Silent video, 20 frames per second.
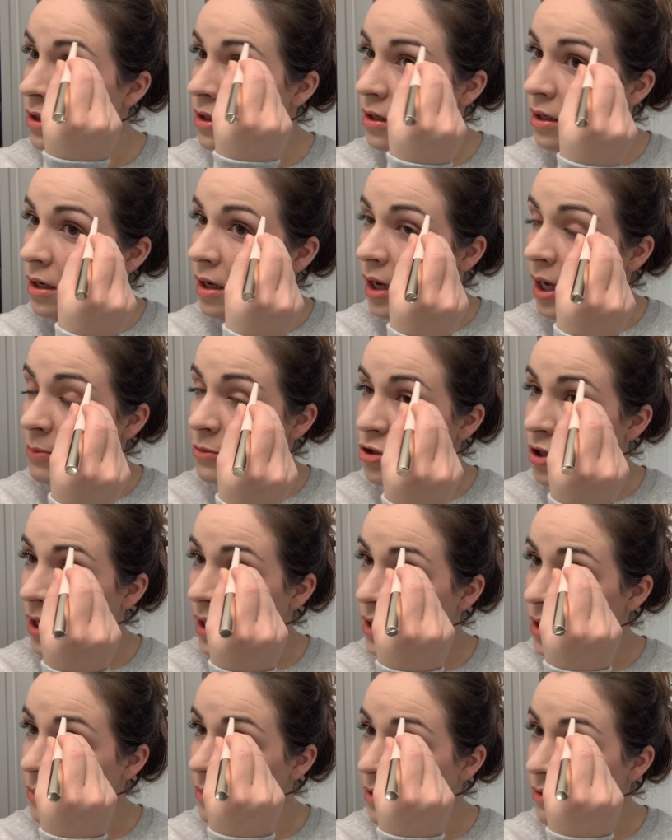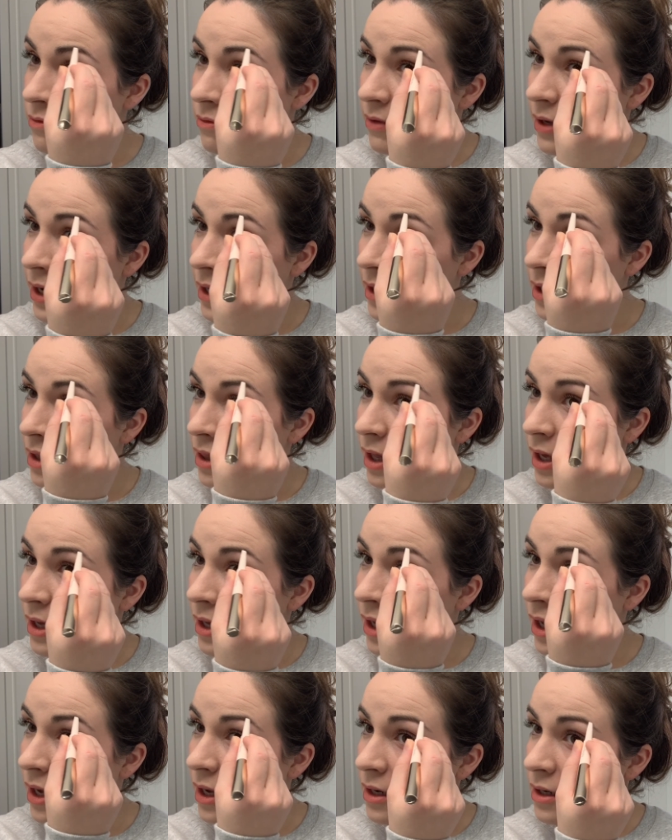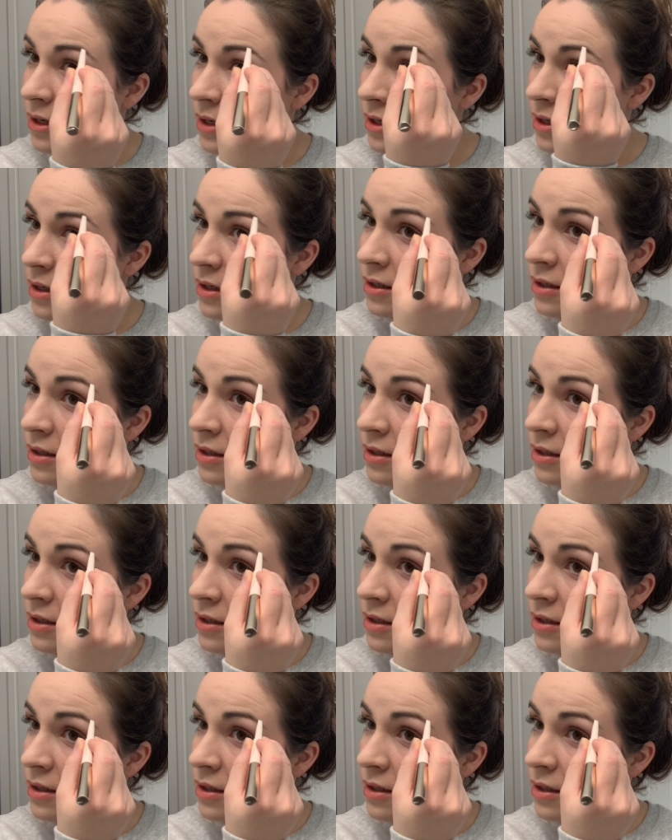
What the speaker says: I'm trying to be very light-handed.